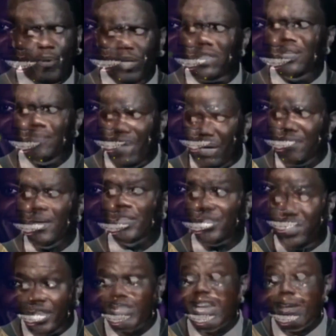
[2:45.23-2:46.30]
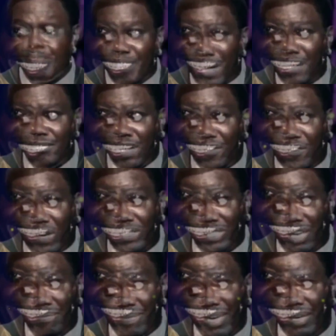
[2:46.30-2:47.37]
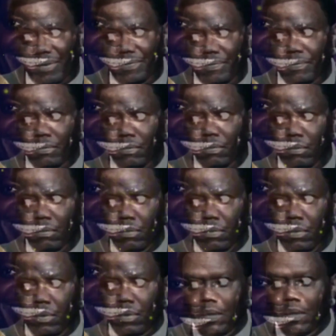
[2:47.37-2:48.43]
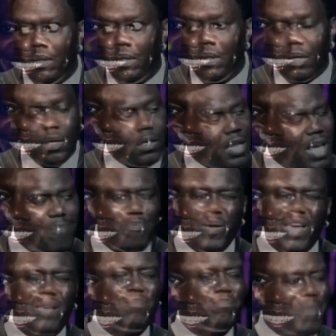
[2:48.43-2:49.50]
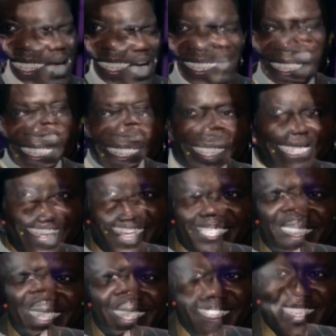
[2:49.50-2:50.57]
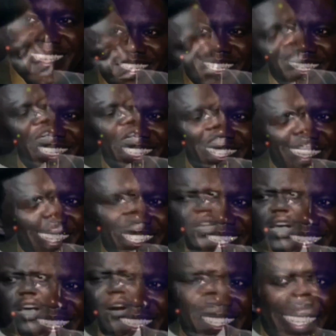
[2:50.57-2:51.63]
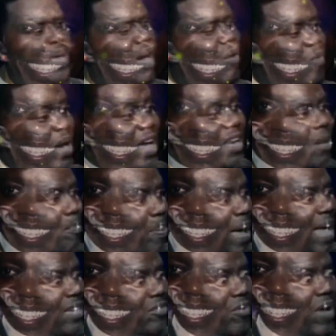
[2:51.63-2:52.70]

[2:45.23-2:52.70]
pussy make me sick. That pink motherfucker's something else. That pink bastard, man, is a drug. Don't tell me, I'm wearing the patch